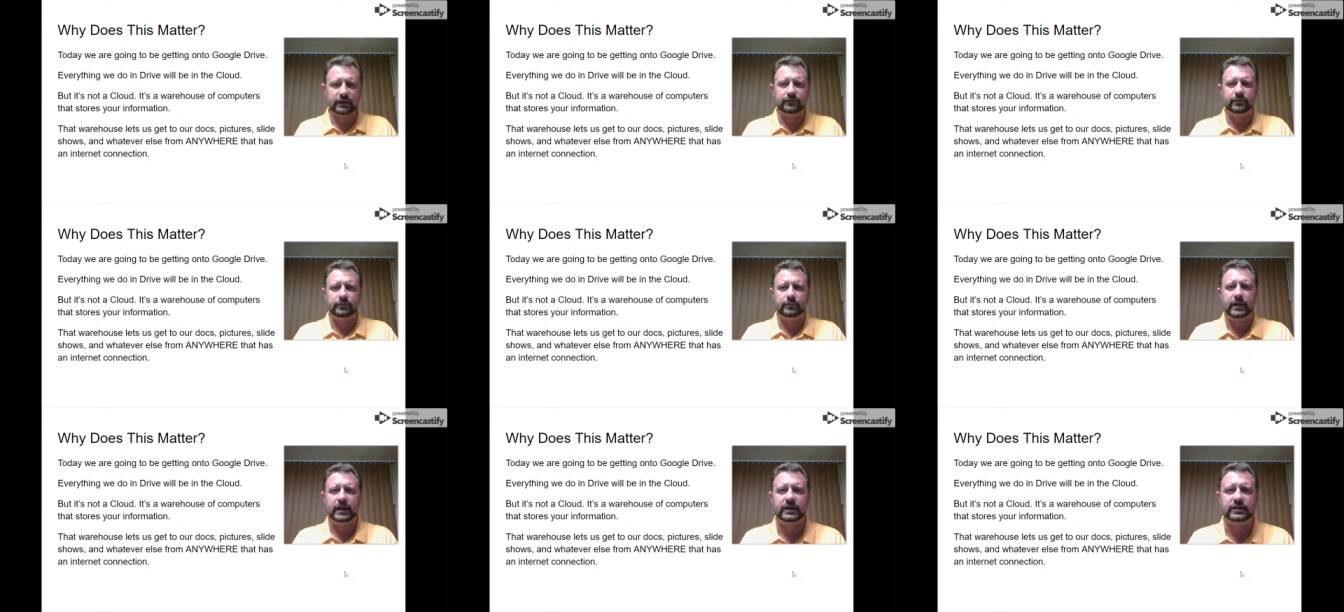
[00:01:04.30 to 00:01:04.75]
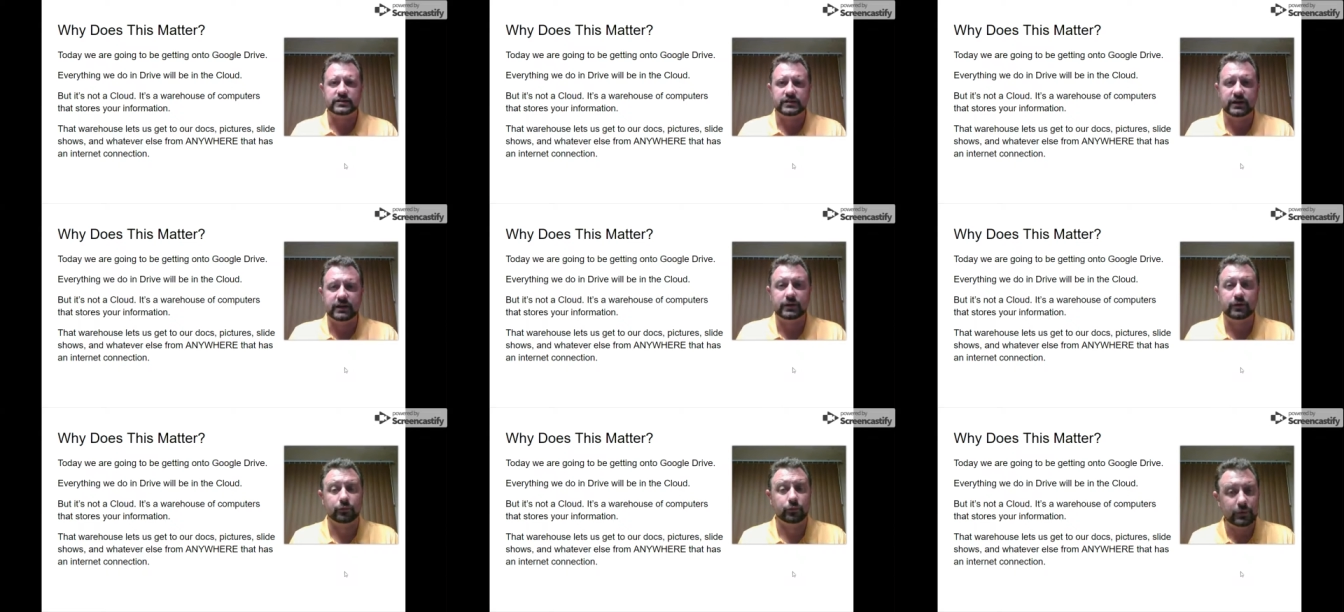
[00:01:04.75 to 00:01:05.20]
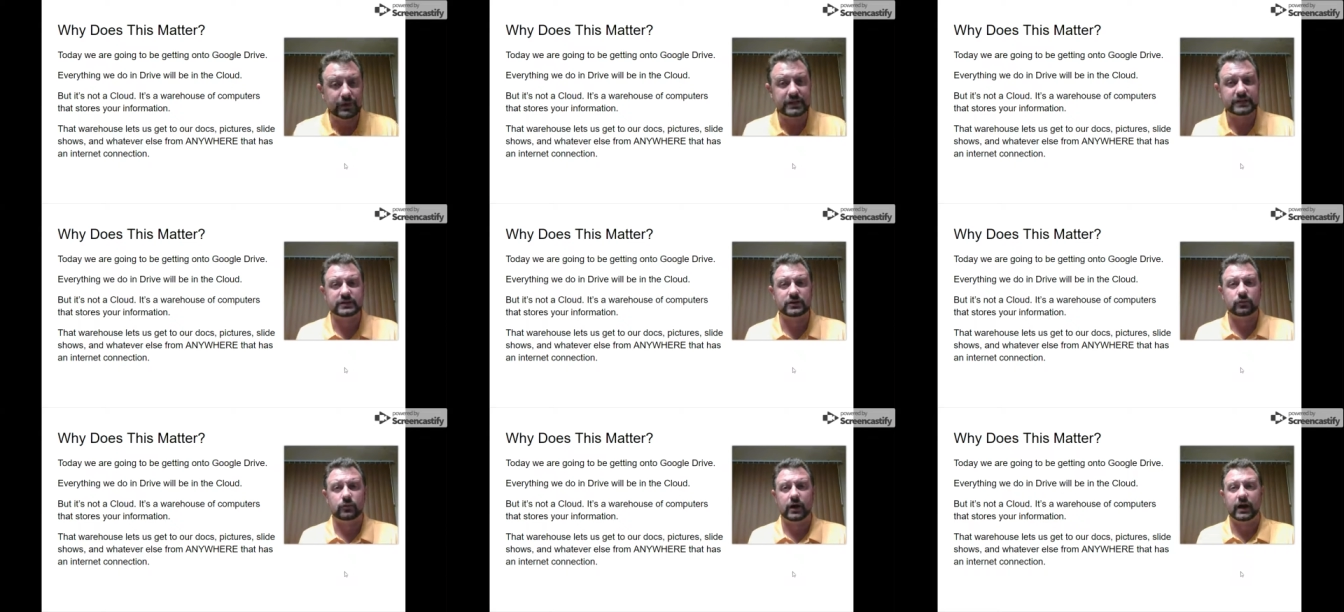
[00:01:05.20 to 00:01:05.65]
information? And the
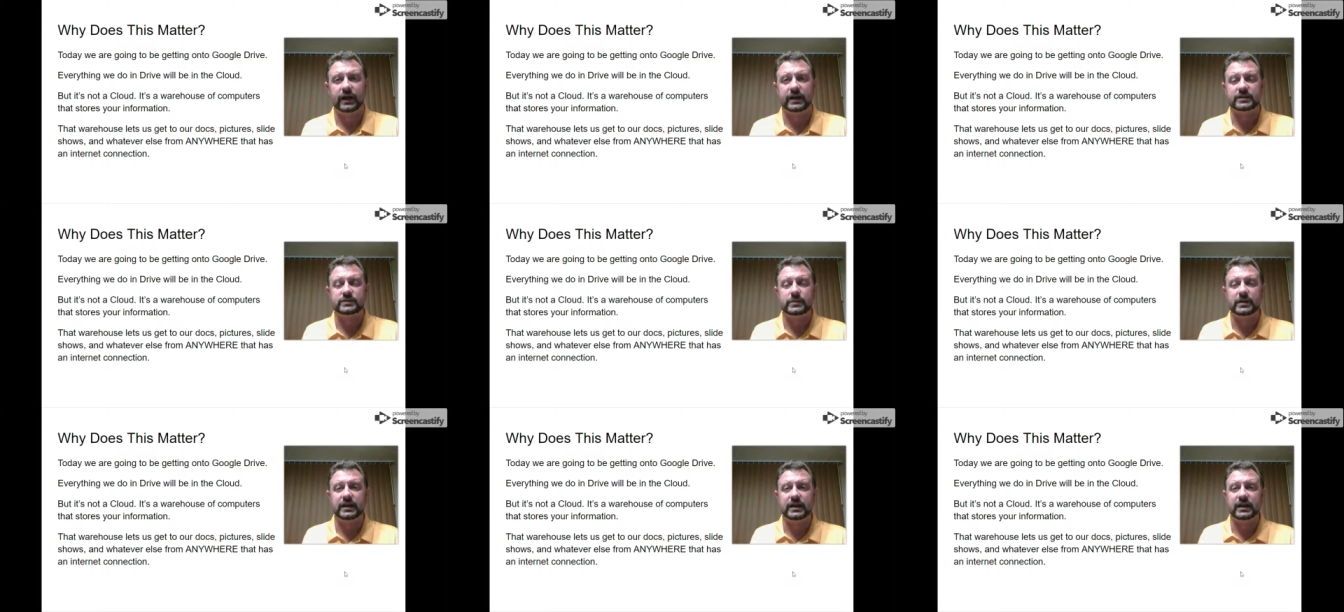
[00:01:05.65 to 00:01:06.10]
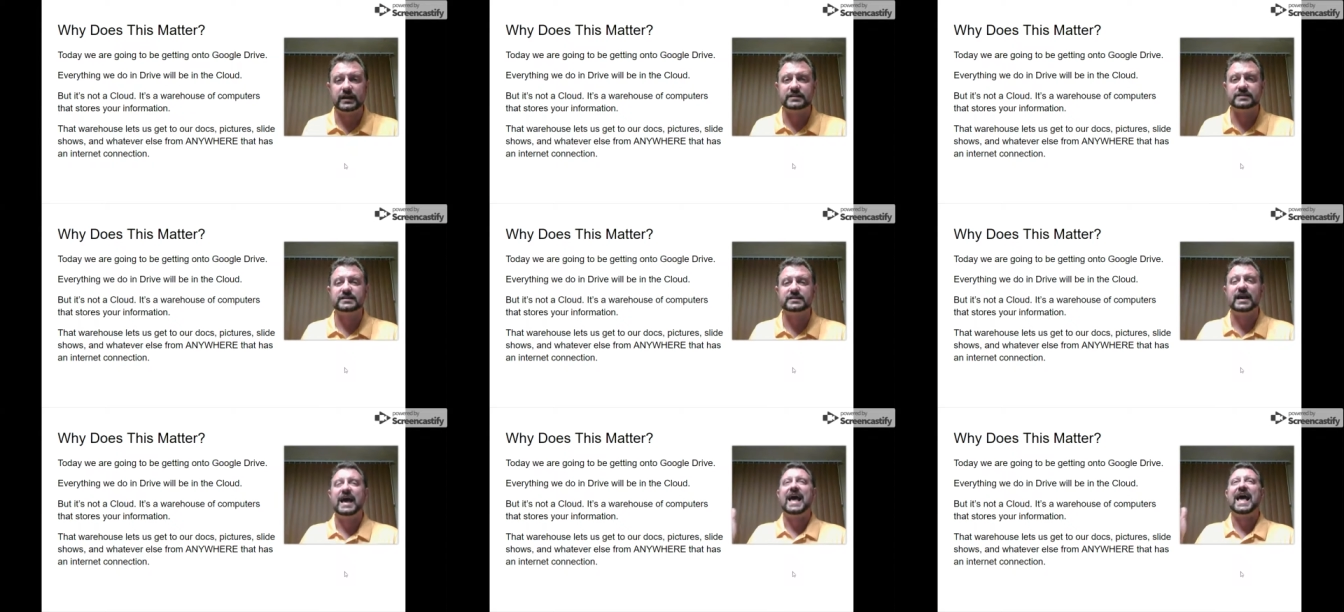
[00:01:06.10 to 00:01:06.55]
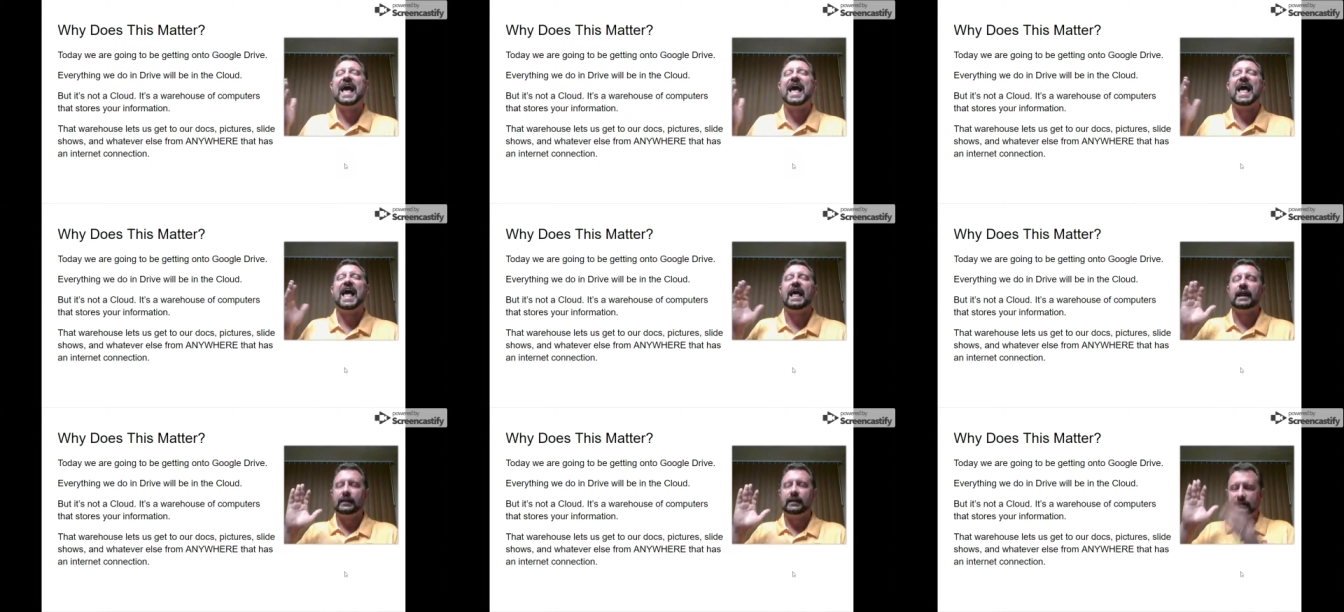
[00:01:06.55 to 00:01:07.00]
reason why is because
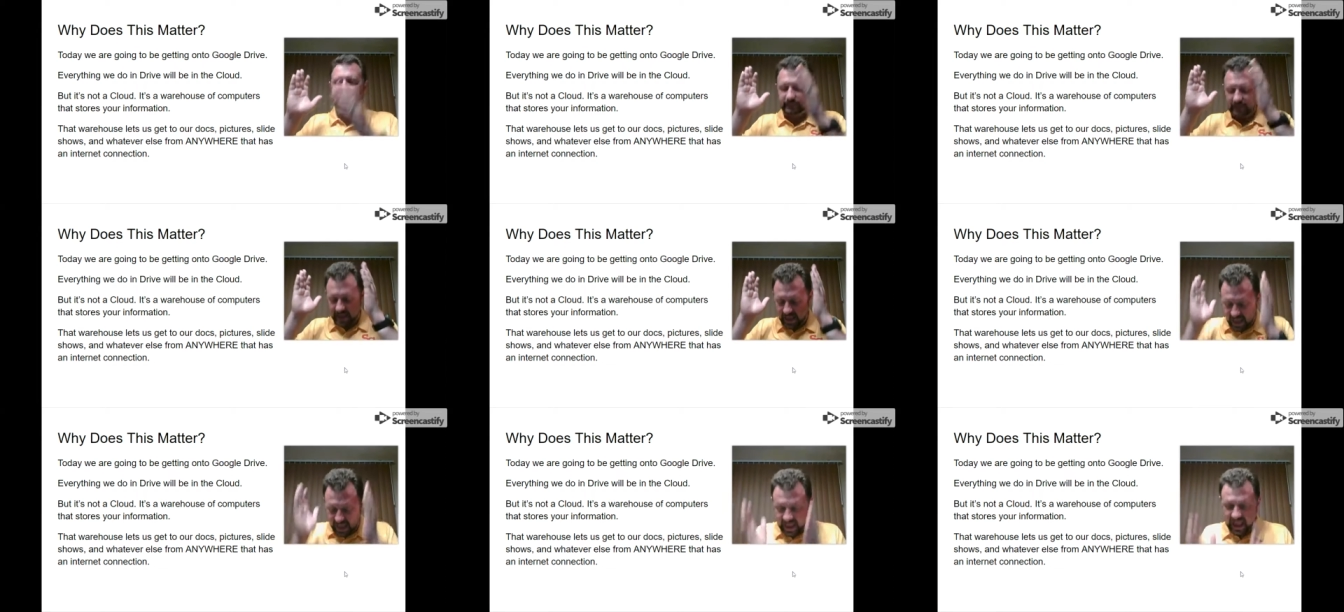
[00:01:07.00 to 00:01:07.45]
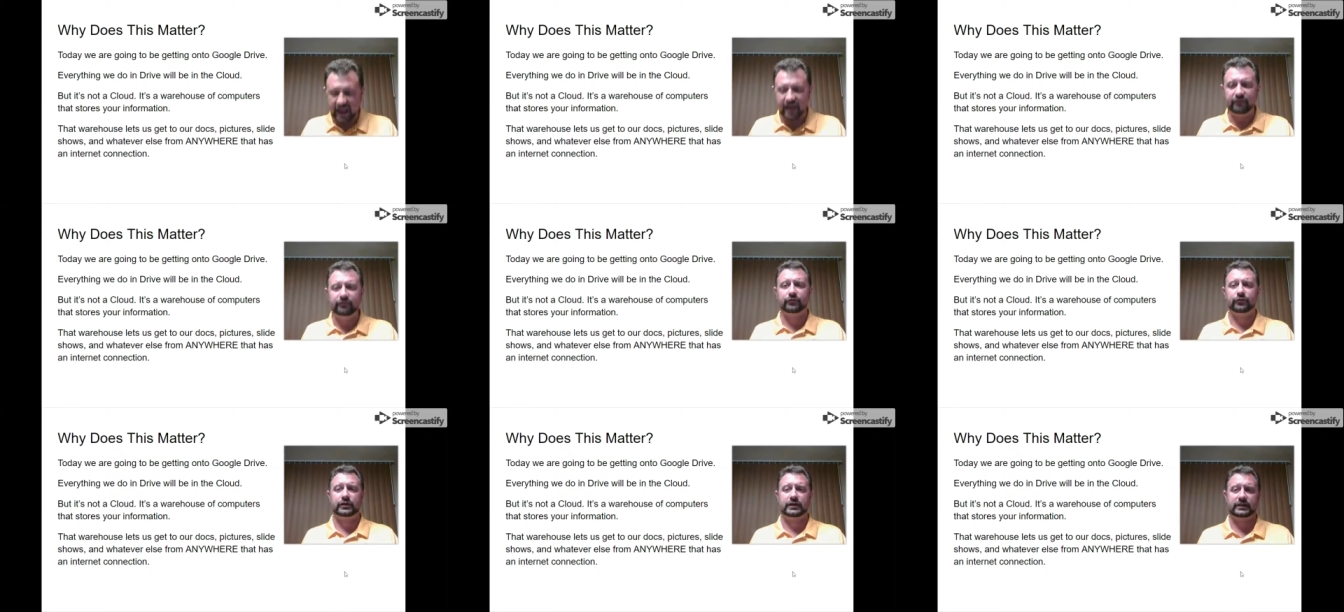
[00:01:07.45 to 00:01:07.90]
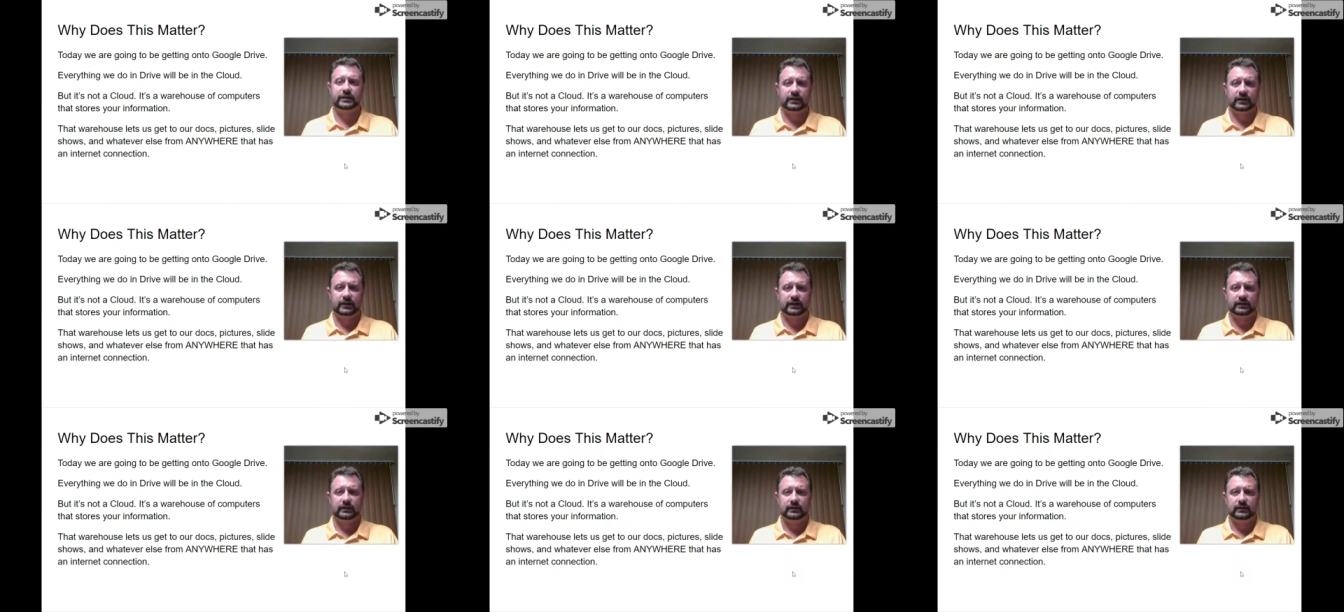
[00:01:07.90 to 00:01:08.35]

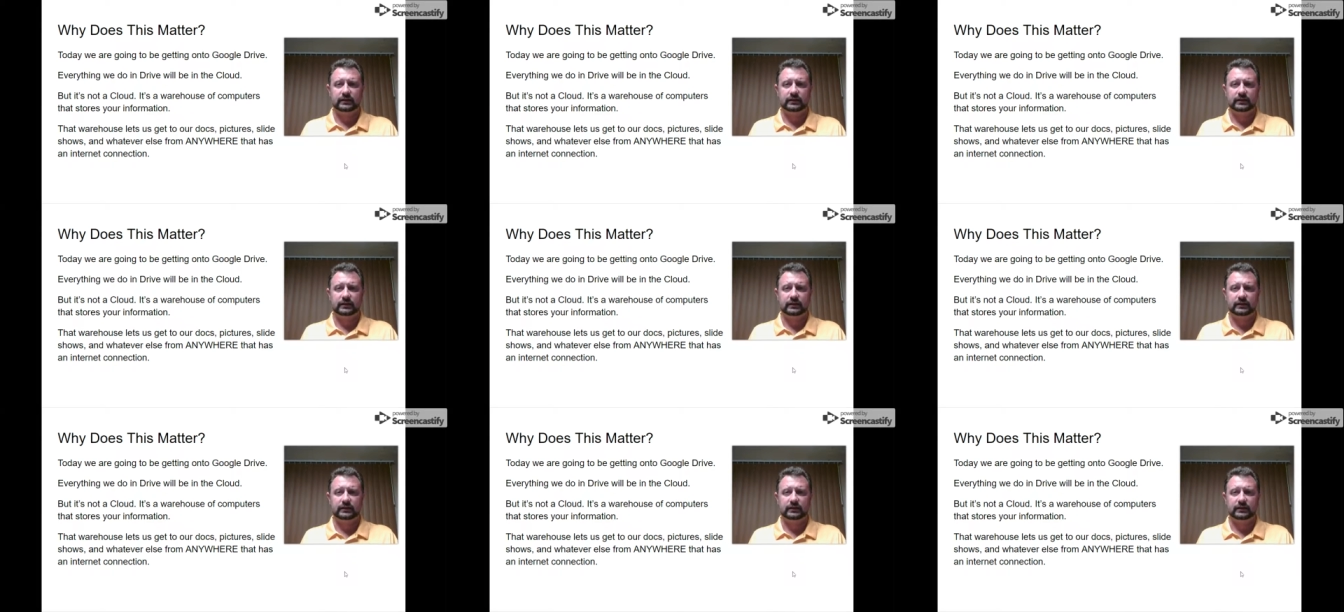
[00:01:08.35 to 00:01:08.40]
everything,